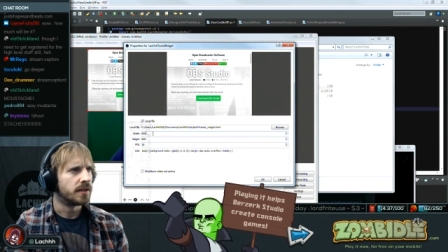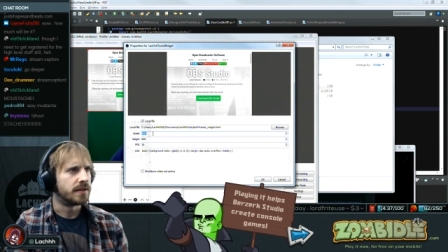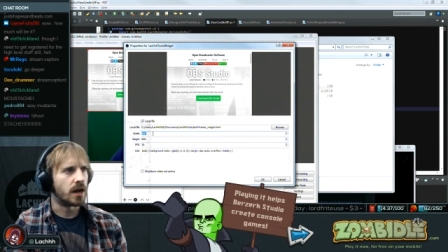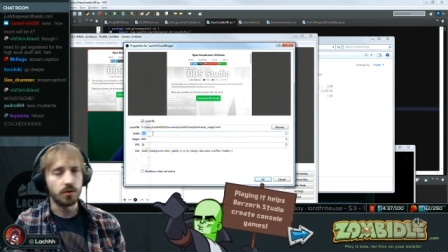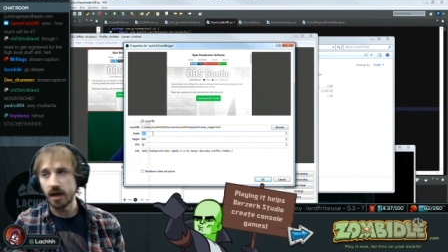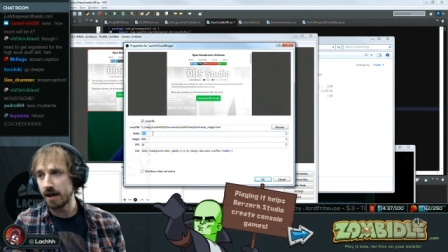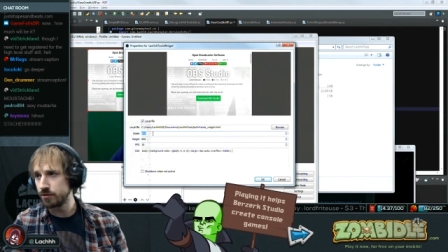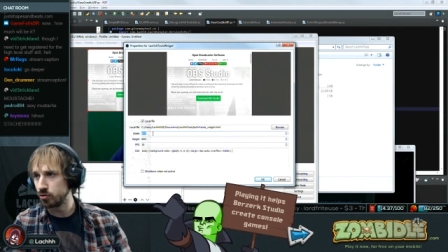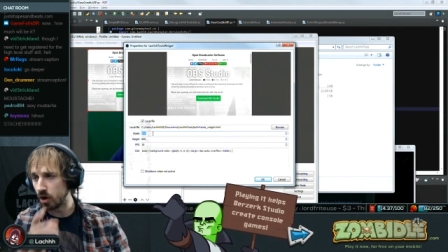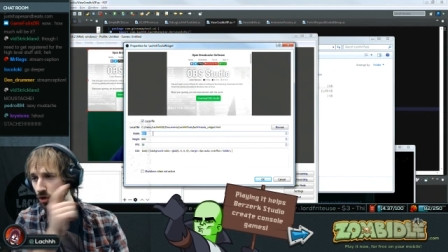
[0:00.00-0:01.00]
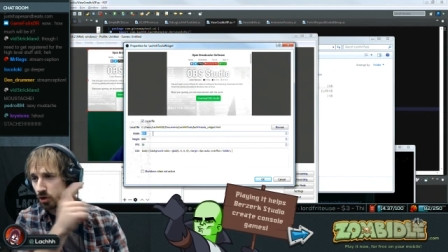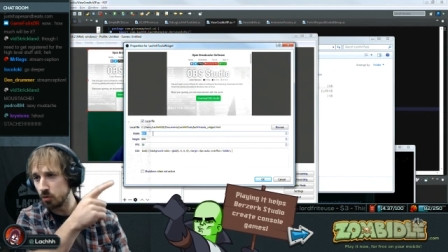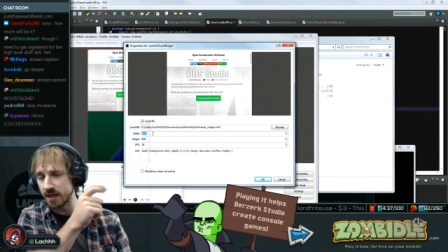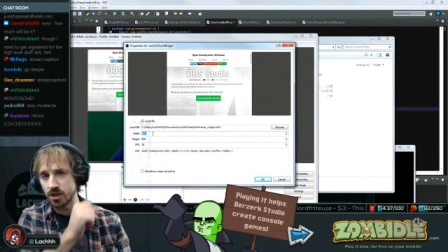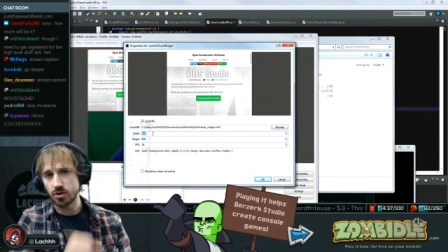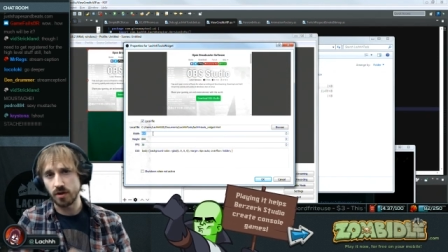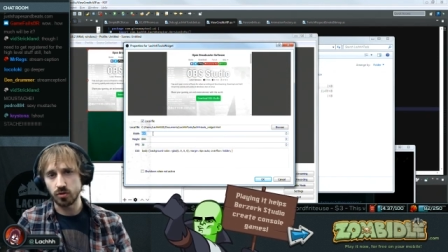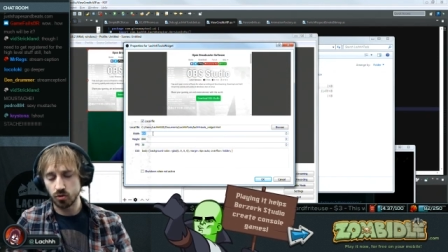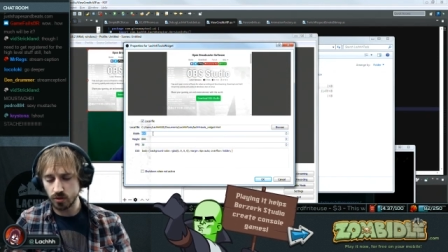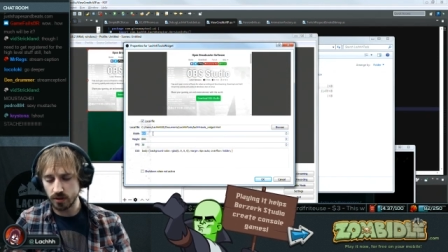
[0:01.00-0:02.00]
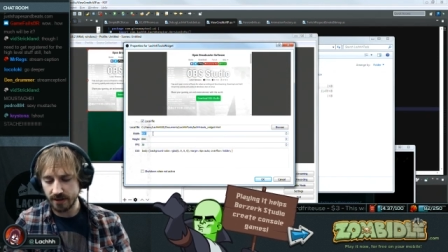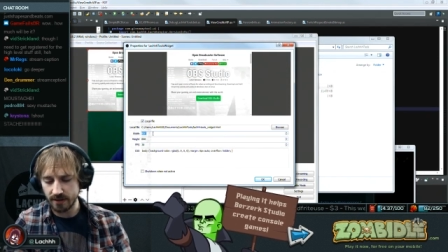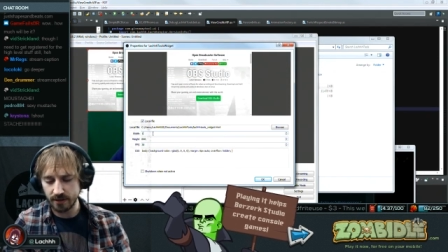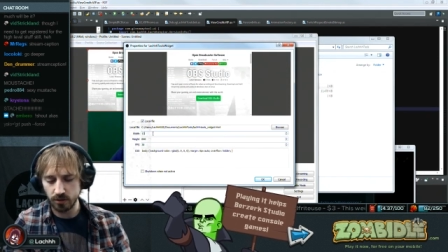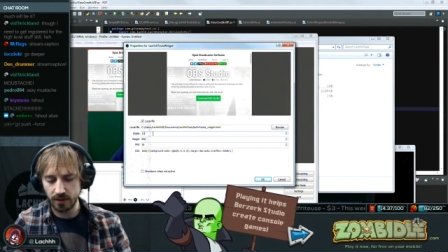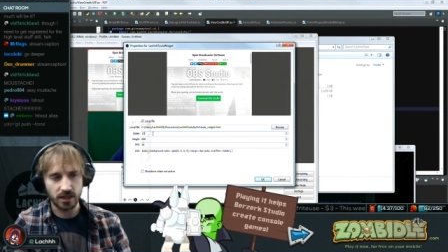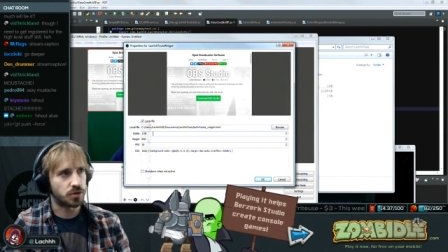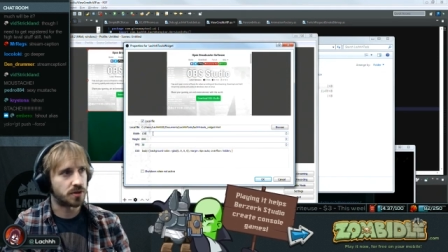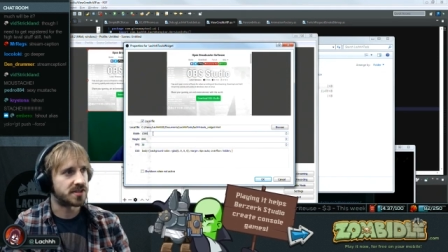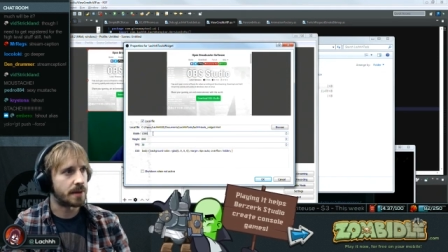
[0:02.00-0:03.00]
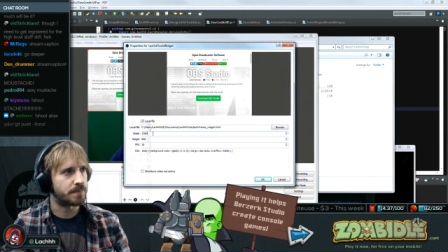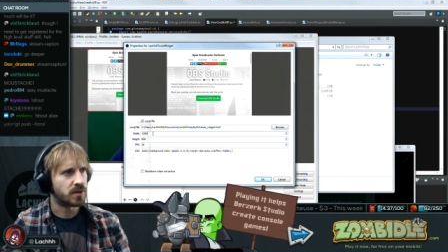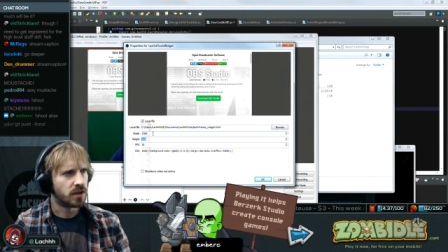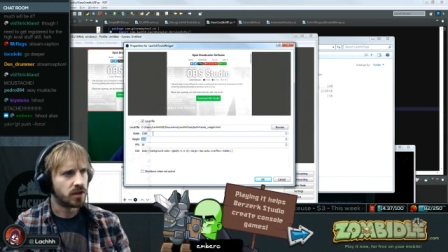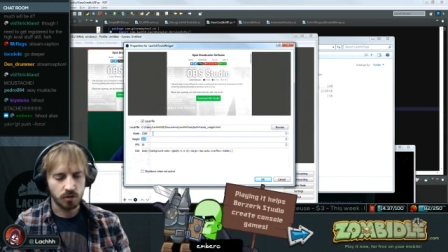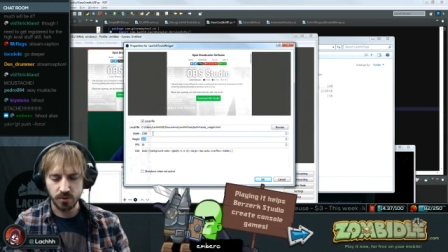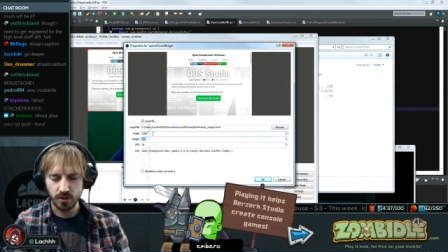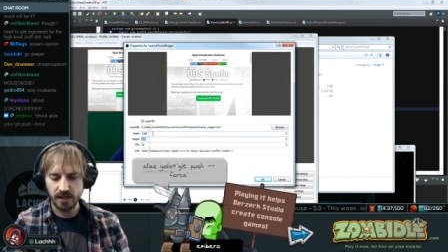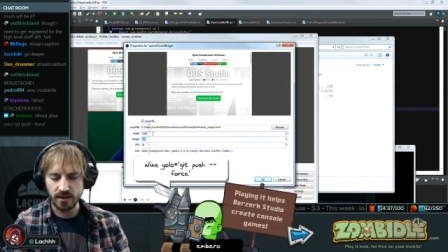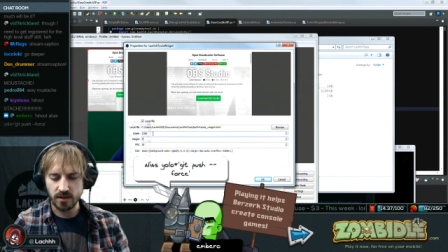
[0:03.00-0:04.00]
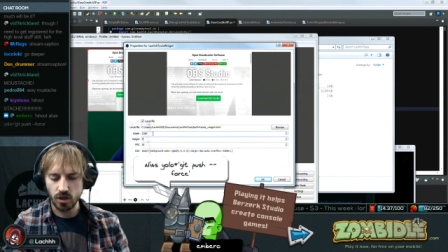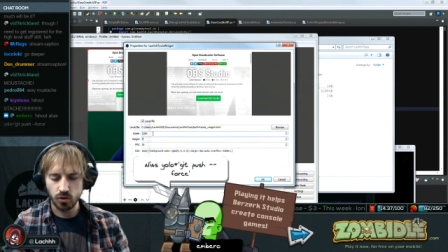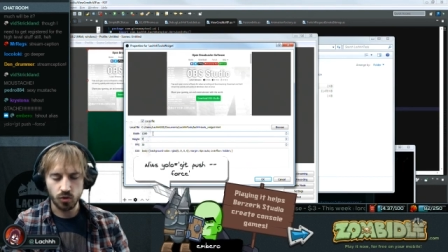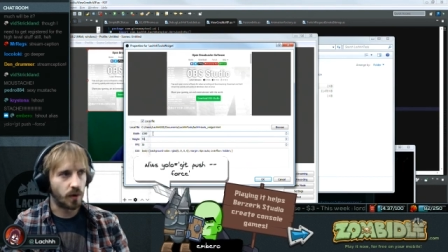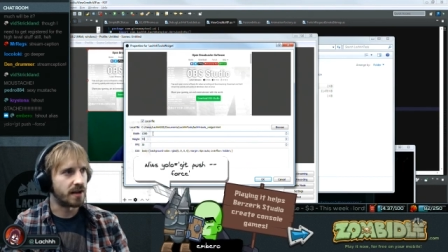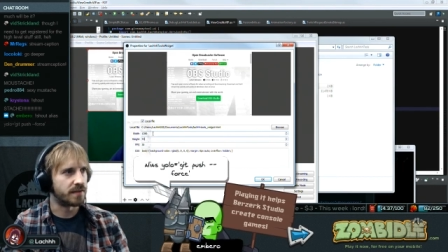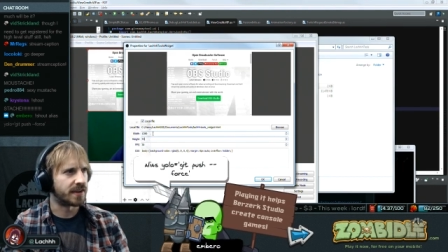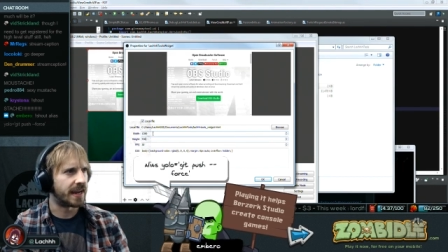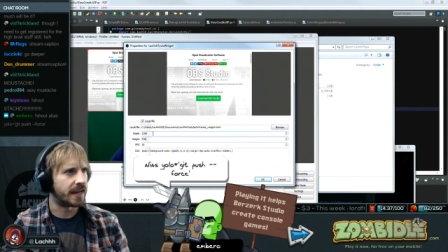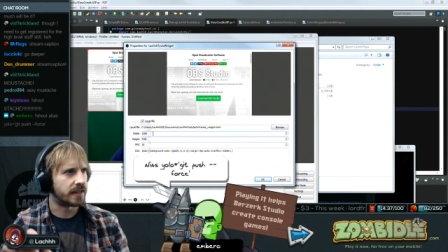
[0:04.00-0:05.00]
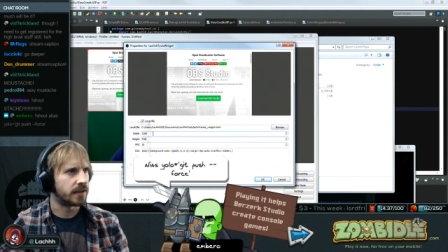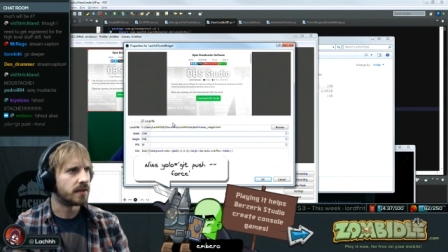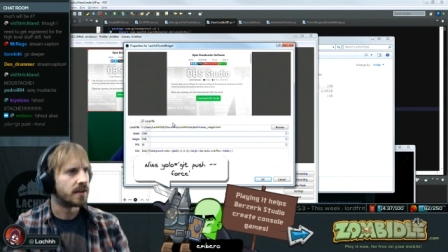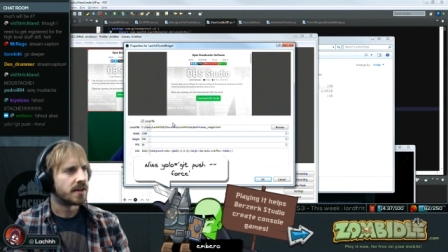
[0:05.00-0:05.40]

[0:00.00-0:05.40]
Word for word: Now you have to, on OBS, you have to do that little extra step. You put it at 1280,